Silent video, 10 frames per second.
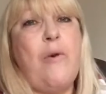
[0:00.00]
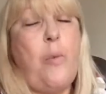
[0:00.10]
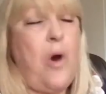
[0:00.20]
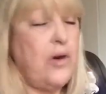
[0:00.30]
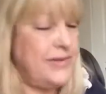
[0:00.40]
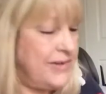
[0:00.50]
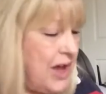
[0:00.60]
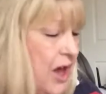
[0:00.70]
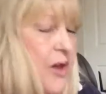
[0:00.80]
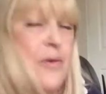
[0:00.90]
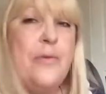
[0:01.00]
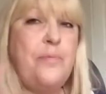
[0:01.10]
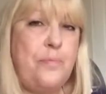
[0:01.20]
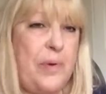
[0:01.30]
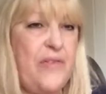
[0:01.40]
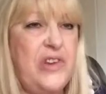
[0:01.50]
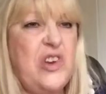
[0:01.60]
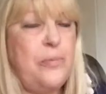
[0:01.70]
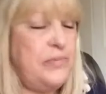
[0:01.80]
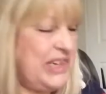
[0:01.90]
I was, so bit of a
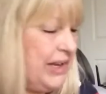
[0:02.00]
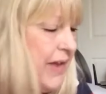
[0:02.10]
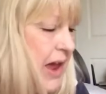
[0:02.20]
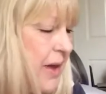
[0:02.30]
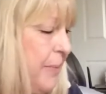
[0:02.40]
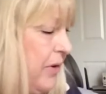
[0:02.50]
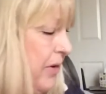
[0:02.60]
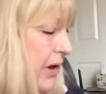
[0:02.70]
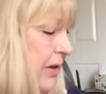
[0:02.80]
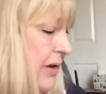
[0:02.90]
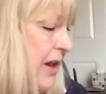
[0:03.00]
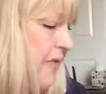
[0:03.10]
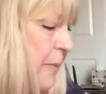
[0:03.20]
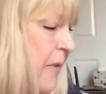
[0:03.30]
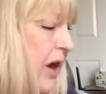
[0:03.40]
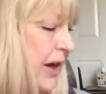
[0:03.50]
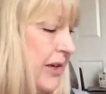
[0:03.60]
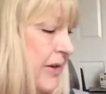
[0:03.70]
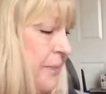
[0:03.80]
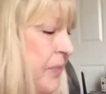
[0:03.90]
numpty there, but never
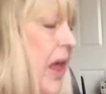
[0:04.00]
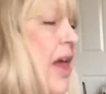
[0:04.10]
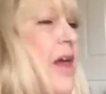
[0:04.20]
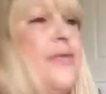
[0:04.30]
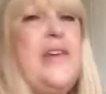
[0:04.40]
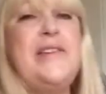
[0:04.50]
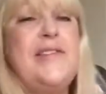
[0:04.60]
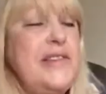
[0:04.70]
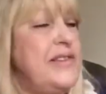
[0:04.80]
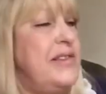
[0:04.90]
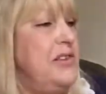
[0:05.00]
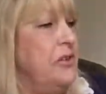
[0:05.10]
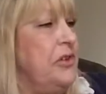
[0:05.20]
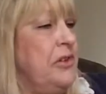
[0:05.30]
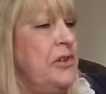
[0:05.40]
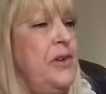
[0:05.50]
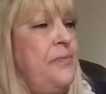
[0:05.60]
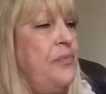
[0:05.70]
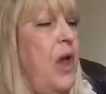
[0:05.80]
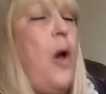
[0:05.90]
mind. This is done
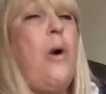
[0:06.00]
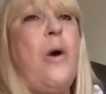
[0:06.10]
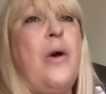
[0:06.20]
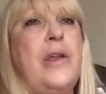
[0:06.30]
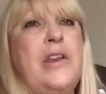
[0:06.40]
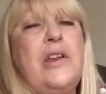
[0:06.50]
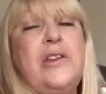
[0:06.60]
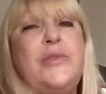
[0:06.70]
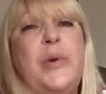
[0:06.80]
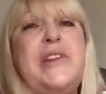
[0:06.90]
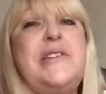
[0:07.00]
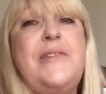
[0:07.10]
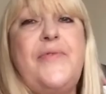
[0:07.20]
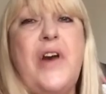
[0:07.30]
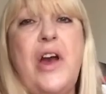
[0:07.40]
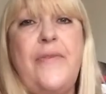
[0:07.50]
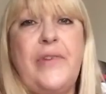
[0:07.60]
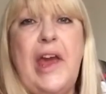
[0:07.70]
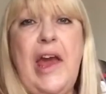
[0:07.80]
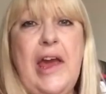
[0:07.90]
on
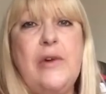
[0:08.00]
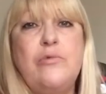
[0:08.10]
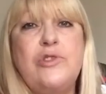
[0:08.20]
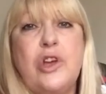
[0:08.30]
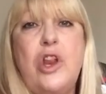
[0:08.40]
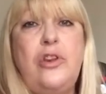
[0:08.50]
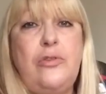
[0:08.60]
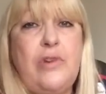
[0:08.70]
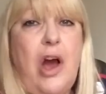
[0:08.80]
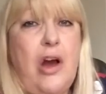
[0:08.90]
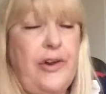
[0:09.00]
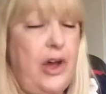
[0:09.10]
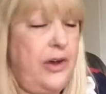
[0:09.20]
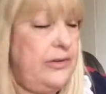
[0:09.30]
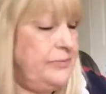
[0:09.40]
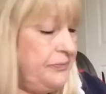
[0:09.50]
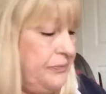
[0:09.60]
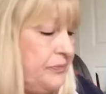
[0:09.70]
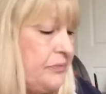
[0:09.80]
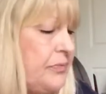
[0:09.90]
25 count Lugana
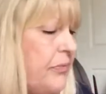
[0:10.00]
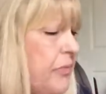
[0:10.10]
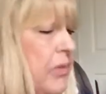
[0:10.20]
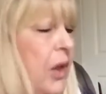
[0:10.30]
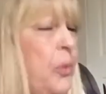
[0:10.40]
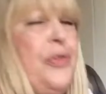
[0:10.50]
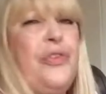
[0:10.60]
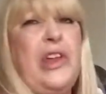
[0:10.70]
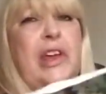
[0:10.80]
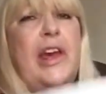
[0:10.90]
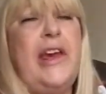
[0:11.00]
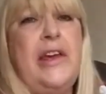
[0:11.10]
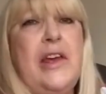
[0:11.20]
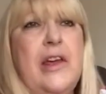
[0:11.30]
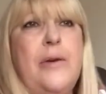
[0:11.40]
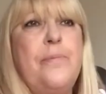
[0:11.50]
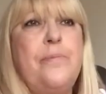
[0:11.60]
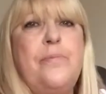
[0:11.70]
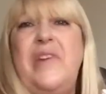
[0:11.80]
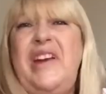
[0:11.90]
with the
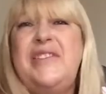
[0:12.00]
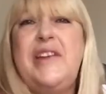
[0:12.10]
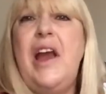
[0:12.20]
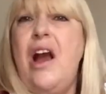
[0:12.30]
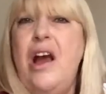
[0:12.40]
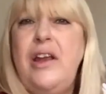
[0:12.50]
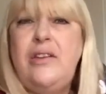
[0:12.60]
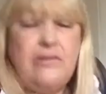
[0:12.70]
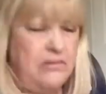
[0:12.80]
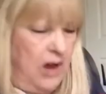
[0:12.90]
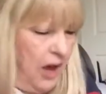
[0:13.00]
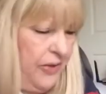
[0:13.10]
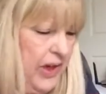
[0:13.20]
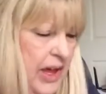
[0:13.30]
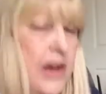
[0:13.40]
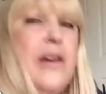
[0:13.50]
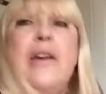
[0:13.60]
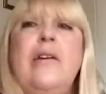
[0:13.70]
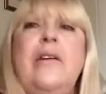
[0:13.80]
easy guide, I think.